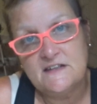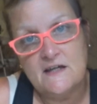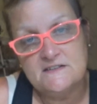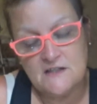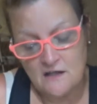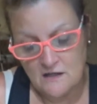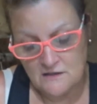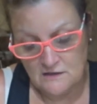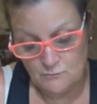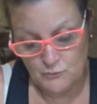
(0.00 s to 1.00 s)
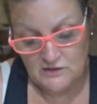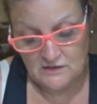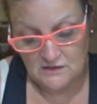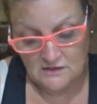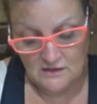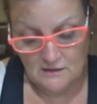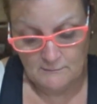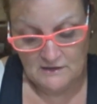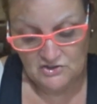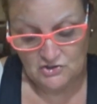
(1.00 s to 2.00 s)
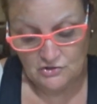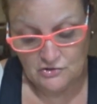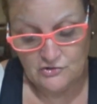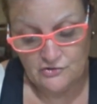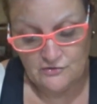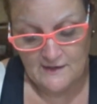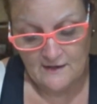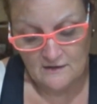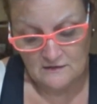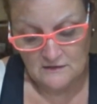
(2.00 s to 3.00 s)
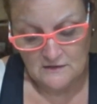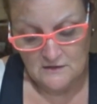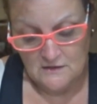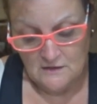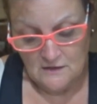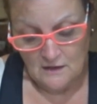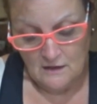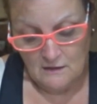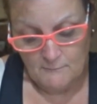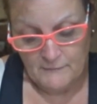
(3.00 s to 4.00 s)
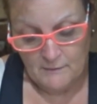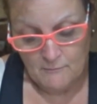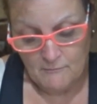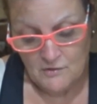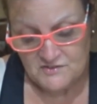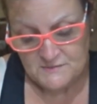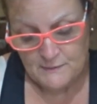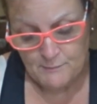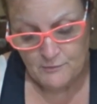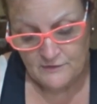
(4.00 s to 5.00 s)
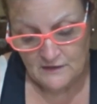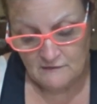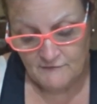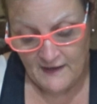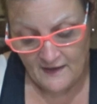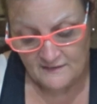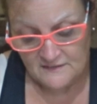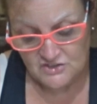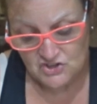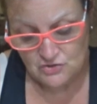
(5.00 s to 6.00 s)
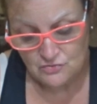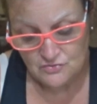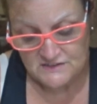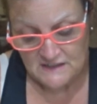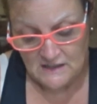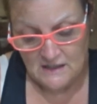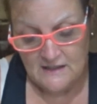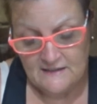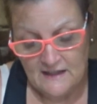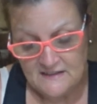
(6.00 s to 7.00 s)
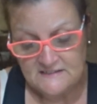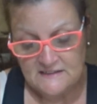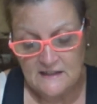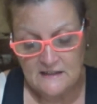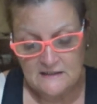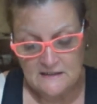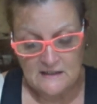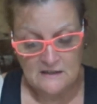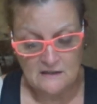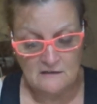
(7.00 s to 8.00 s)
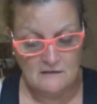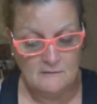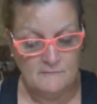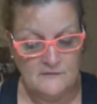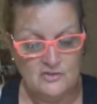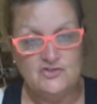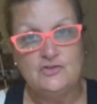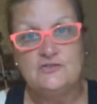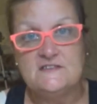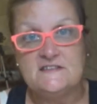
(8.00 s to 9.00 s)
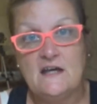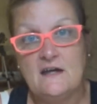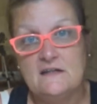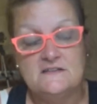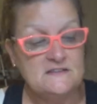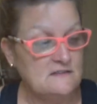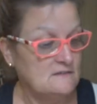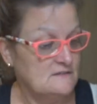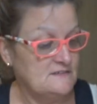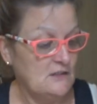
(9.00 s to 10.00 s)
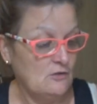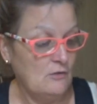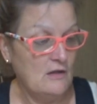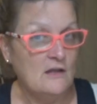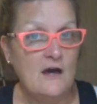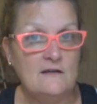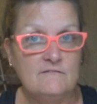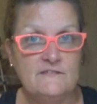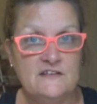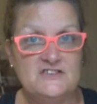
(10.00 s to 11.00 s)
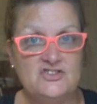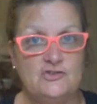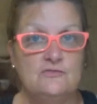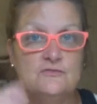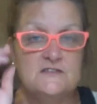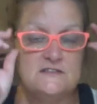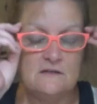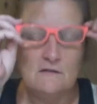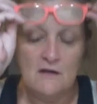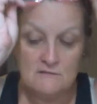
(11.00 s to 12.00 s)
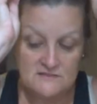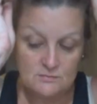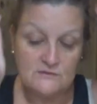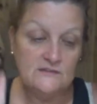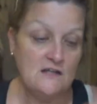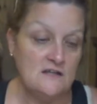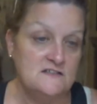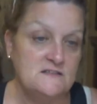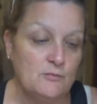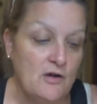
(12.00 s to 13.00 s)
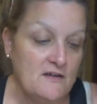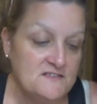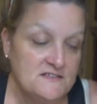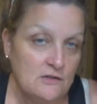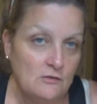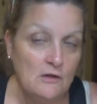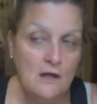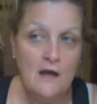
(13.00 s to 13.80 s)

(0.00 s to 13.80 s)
size guide and read it and make sure you do that. Um, but most people that have had shoes, they said that um, they're true to size so a lot of these shoes so I was really kind of surprised so